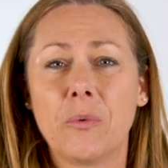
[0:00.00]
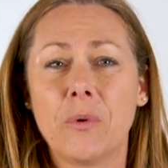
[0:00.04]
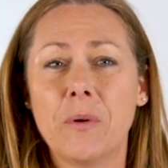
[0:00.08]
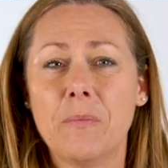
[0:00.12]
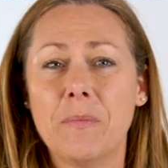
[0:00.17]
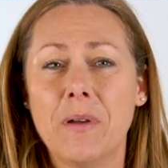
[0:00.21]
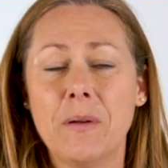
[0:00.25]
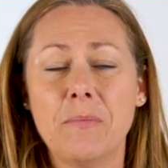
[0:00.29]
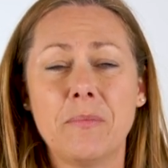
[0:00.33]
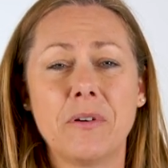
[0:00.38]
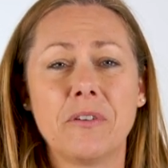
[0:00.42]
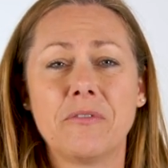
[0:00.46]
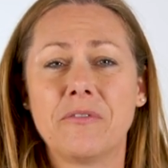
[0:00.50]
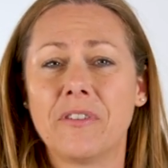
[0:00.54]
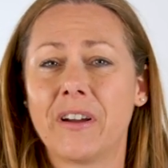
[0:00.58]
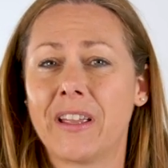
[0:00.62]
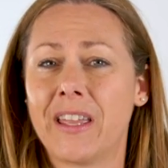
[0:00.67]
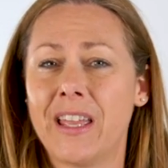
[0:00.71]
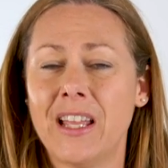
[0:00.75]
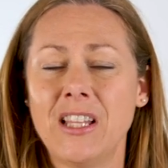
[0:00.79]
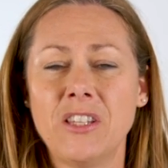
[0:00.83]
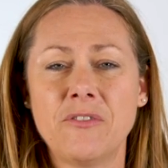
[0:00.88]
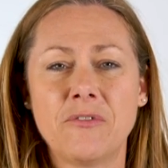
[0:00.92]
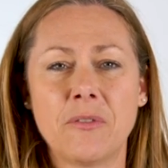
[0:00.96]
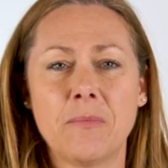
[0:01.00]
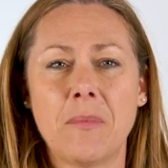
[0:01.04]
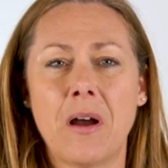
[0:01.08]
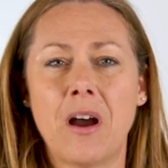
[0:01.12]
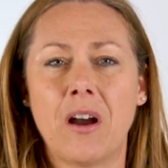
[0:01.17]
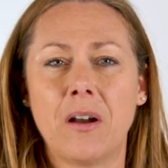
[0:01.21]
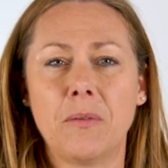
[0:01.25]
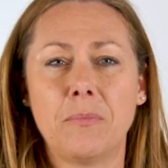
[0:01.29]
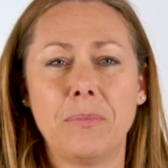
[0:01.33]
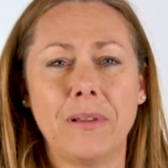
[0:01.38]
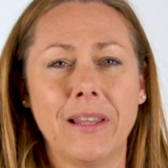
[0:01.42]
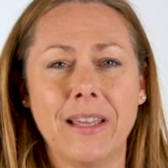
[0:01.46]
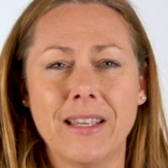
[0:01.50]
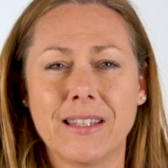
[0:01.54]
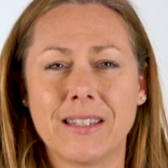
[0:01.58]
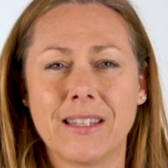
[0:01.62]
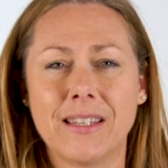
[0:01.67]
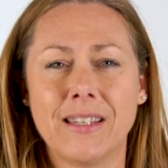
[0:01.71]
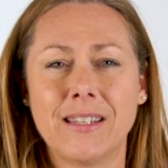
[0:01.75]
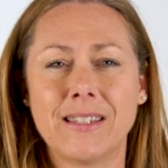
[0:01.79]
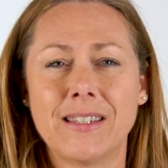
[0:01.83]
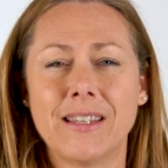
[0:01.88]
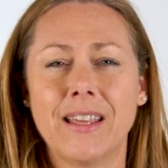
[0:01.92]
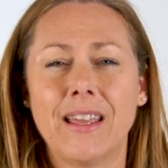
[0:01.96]
Remember, for kids from hard
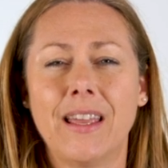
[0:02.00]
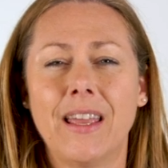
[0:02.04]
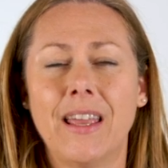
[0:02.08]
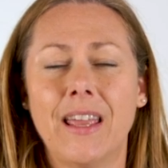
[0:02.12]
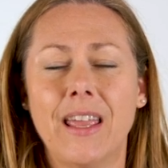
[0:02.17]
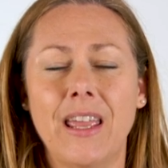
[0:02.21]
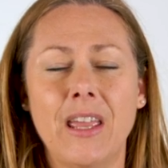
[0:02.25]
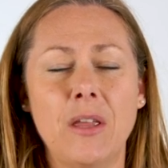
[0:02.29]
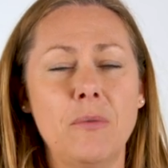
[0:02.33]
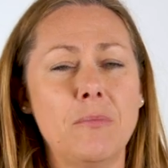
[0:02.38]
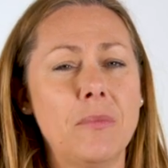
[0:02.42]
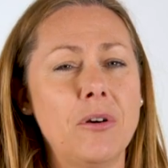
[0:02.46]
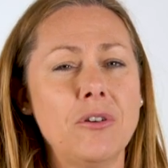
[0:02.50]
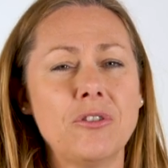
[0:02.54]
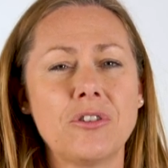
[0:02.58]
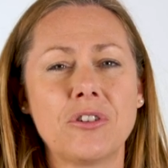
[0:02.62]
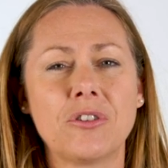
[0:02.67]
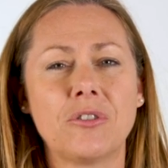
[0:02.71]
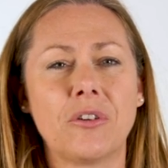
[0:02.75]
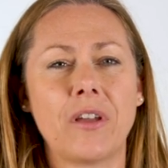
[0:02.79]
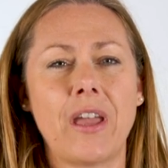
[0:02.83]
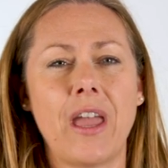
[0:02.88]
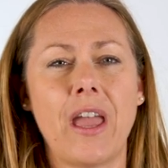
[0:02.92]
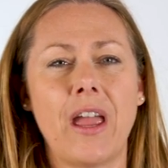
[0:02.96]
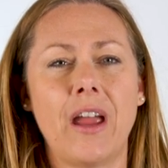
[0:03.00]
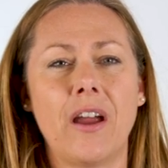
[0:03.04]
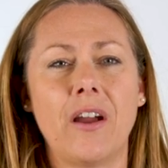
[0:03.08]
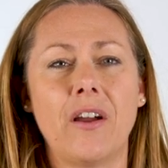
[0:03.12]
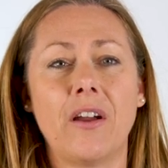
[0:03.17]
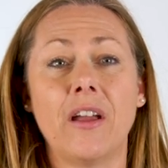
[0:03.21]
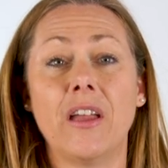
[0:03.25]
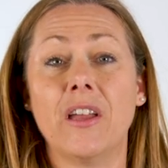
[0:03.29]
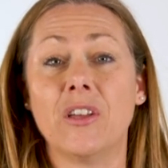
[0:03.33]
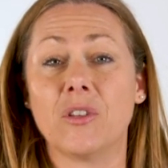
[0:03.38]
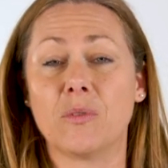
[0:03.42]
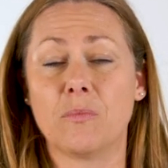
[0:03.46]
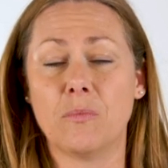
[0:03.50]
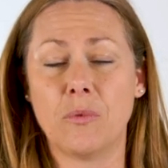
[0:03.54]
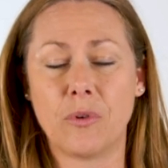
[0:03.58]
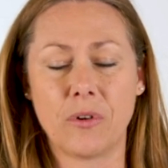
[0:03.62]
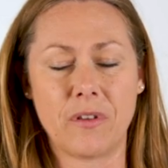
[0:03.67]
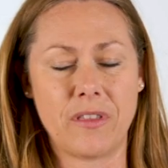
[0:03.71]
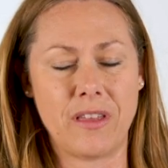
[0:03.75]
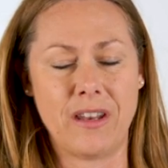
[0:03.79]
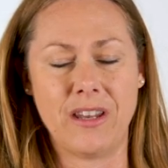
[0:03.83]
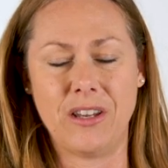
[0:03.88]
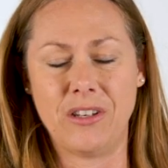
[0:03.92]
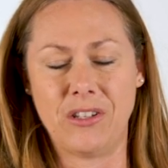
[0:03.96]
places, emotional care is
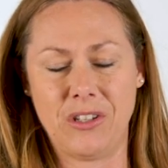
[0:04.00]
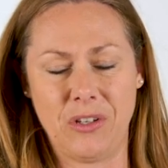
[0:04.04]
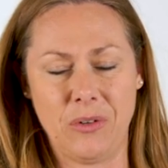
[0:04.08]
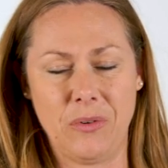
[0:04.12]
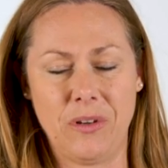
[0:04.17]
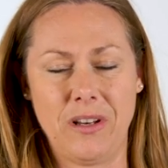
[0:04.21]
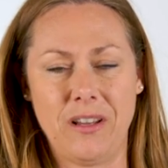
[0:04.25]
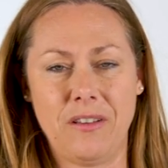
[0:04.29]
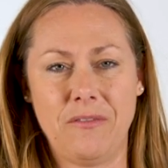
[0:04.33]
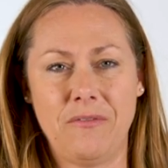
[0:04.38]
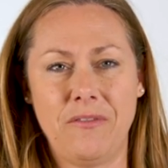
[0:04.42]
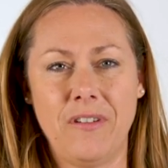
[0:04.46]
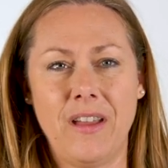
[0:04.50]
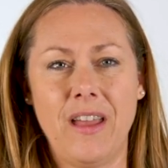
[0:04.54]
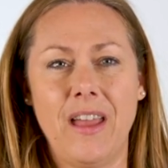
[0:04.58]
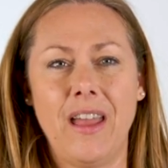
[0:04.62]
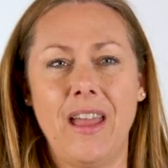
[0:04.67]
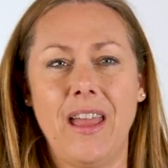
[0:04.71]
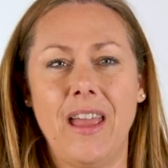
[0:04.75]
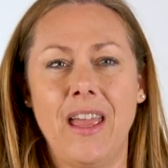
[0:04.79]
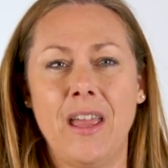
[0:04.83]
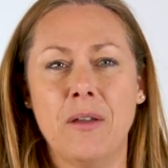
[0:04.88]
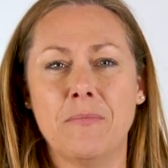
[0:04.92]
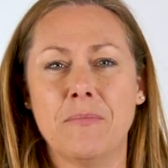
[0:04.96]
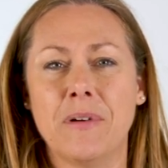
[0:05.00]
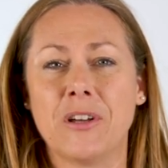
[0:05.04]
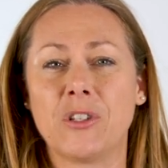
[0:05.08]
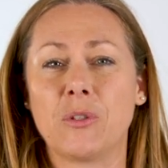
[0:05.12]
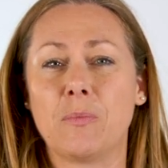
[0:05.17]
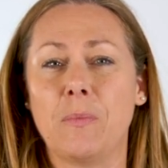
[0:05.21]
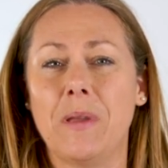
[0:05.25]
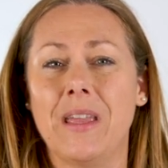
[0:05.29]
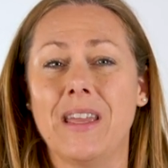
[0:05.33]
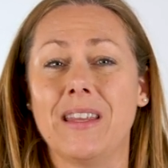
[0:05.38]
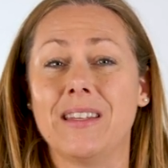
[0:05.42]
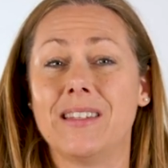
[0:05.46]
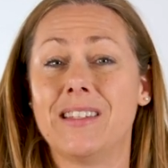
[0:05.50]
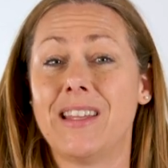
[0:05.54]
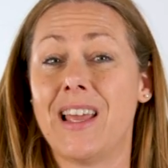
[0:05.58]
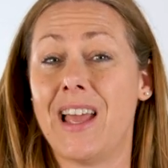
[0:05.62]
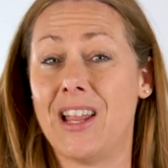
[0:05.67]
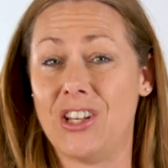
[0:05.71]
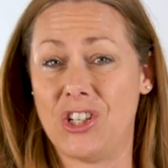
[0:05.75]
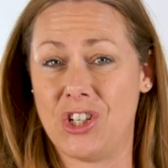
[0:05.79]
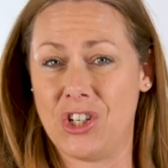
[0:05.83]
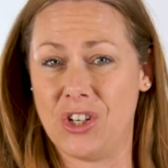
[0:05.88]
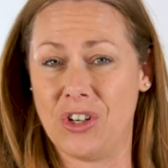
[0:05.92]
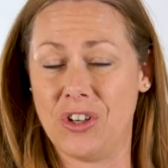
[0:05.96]
more than intuitive. It must be
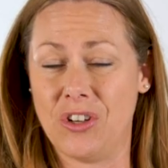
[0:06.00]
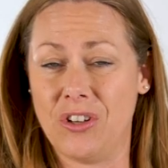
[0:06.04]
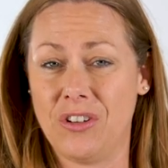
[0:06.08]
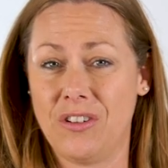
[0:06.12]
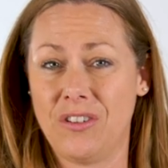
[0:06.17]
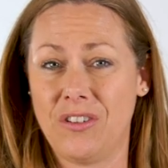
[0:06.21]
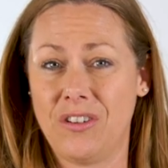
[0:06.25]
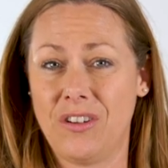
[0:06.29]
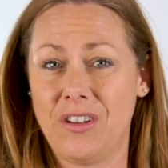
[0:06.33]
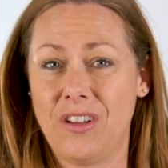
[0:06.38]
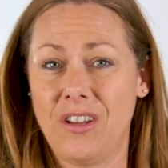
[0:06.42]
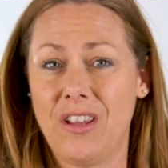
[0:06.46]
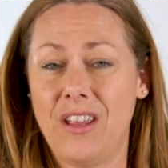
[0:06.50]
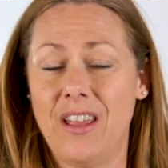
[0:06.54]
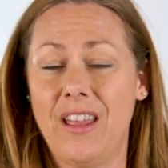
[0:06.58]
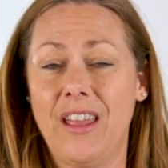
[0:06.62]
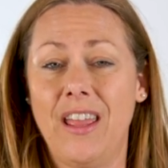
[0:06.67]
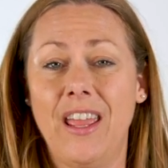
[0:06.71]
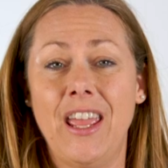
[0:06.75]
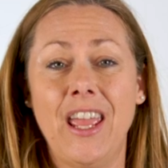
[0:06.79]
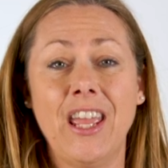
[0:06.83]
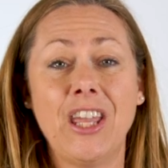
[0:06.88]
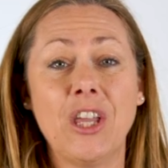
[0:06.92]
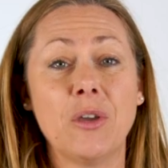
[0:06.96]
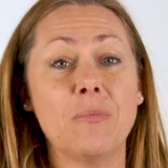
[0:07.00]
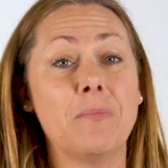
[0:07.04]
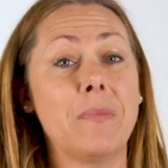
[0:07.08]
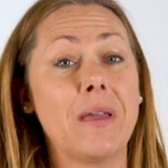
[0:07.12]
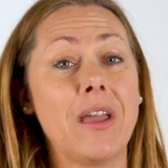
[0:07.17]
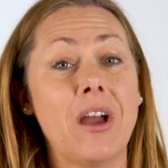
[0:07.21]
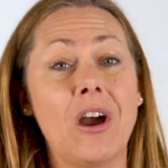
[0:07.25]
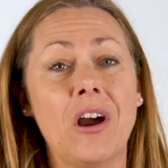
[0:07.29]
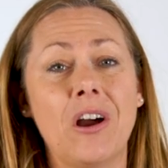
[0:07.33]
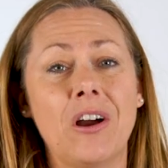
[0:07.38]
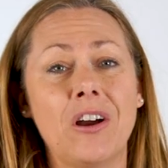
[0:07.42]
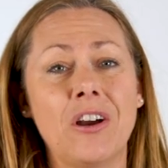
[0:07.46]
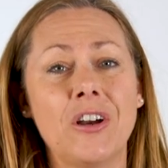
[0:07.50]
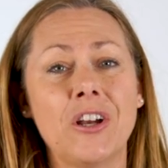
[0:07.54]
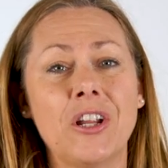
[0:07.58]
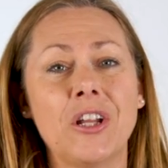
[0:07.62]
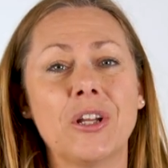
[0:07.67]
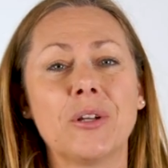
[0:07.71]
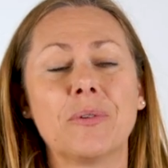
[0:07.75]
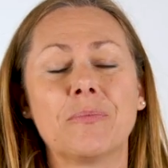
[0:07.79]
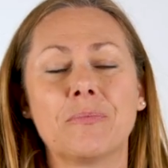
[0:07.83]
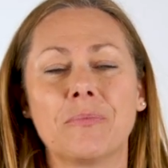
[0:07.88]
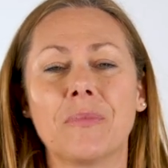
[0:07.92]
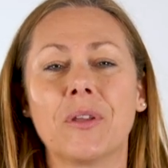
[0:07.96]
intentional. It can be hard,
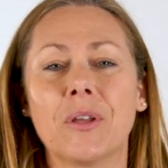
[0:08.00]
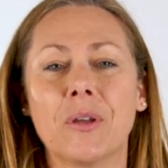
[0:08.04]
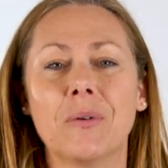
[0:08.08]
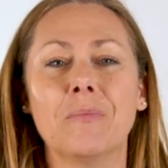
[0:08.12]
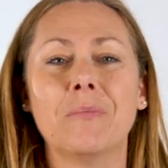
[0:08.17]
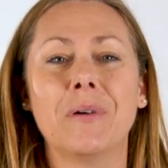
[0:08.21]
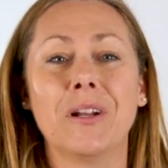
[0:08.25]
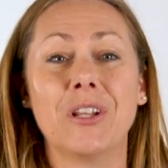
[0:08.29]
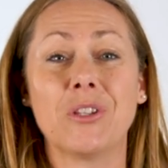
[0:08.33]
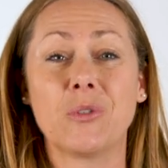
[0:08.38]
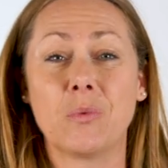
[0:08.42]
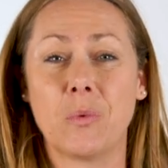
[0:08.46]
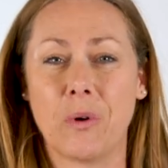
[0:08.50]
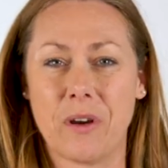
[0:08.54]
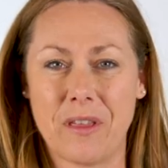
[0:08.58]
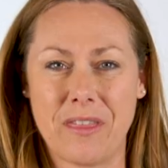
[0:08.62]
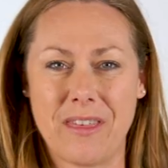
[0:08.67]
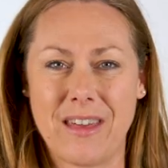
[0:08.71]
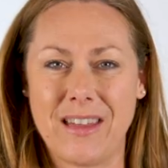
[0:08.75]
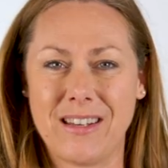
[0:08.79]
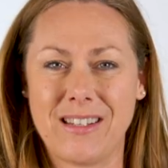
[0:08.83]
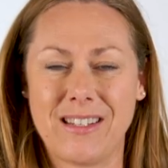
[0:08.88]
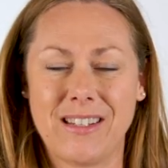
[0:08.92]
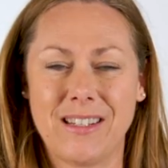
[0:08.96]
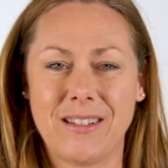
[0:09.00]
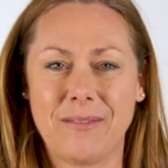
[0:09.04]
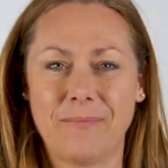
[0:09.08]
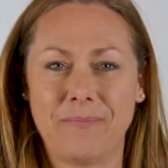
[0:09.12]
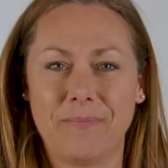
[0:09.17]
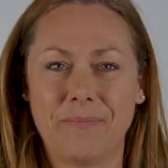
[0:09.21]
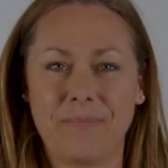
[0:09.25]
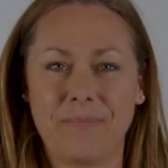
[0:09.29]
but it's worth it.